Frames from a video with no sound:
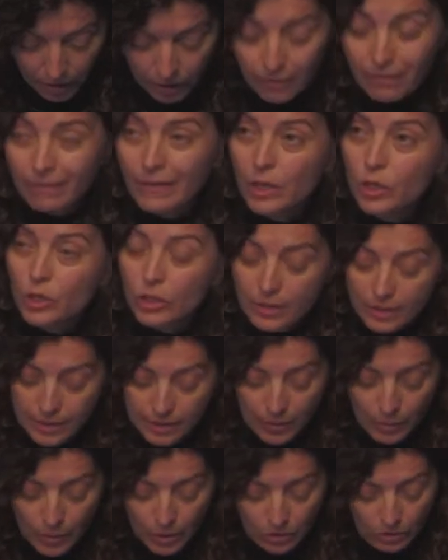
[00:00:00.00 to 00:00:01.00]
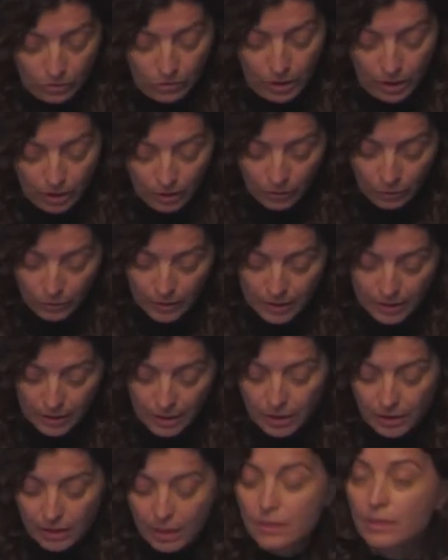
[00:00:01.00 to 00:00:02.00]
Facial symmetry was
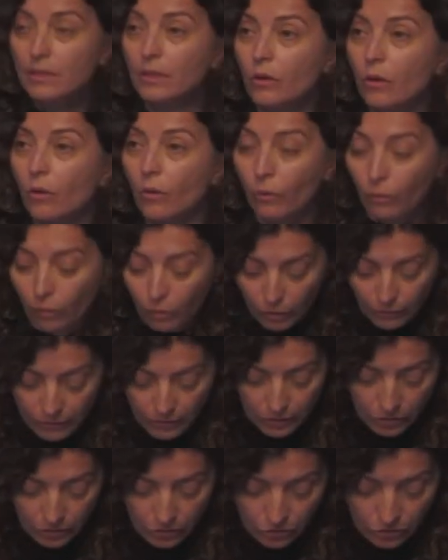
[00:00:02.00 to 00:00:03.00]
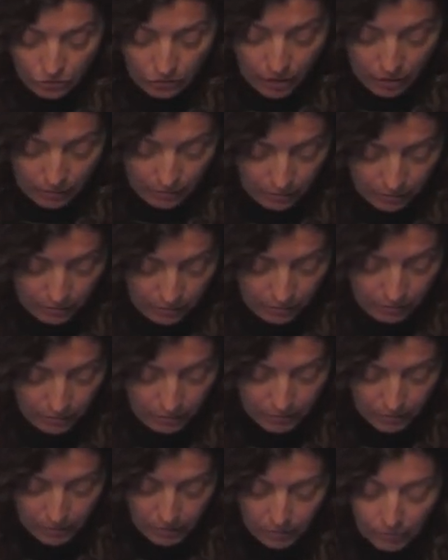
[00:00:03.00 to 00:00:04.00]
seen as the goal of surgery.
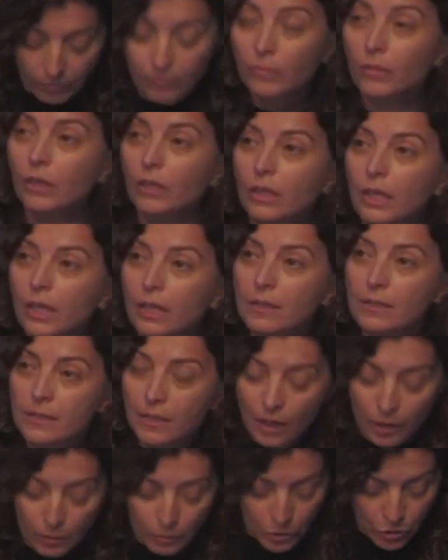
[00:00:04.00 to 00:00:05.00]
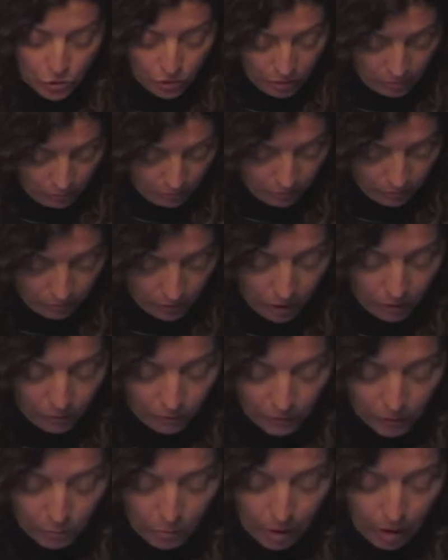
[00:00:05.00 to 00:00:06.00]
Greek sculpture
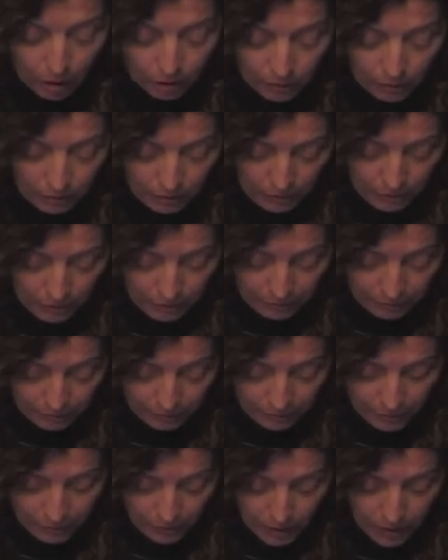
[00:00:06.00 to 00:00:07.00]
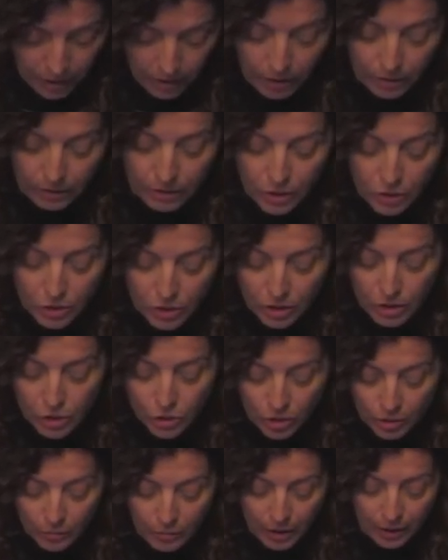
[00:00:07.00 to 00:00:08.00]
offered models. The
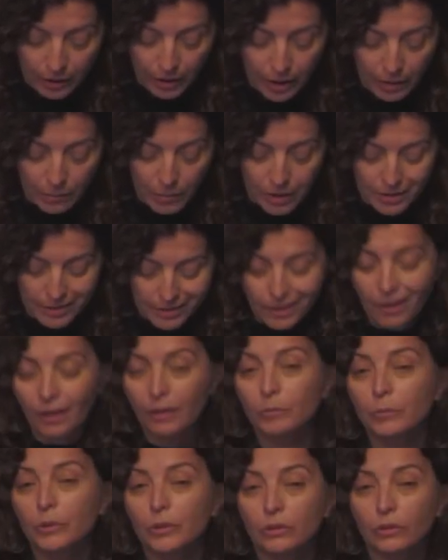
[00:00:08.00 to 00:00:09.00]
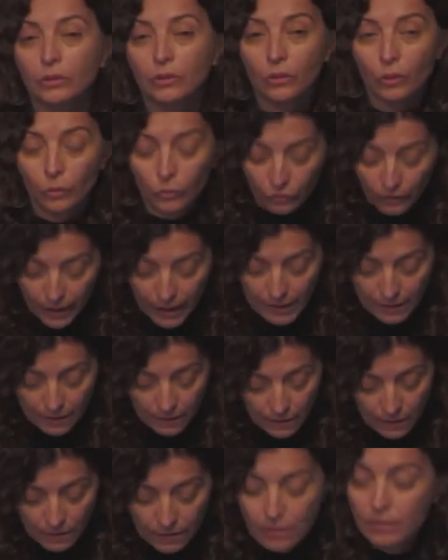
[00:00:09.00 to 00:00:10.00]
surgeon became a sculptor of
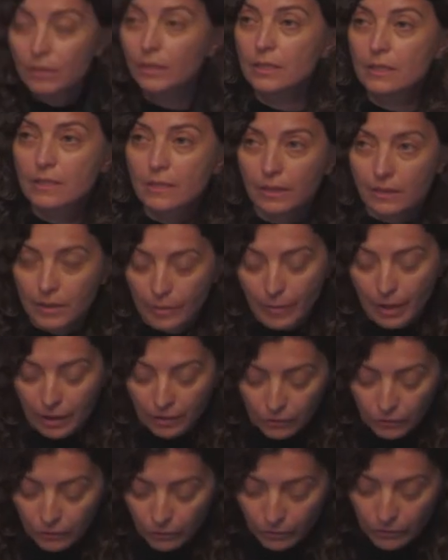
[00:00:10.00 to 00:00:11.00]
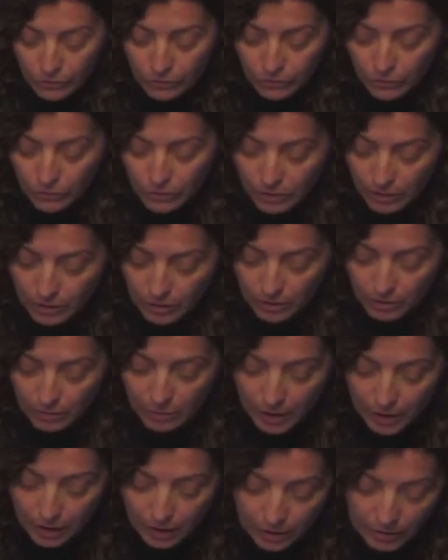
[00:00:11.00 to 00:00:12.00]
faces. These are the metaphors used in
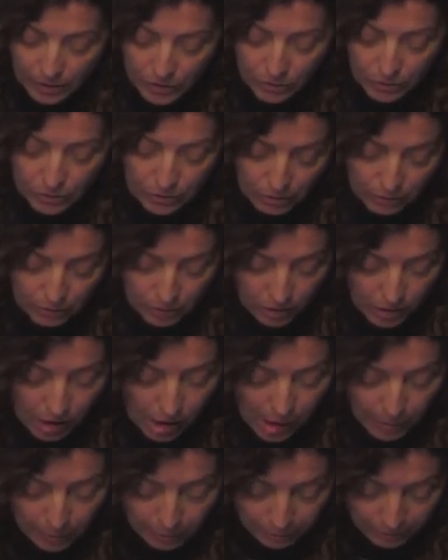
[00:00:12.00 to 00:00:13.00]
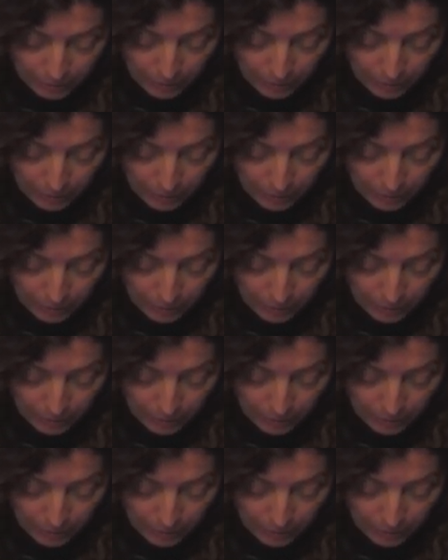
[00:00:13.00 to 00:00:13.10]
medical discourse of the time.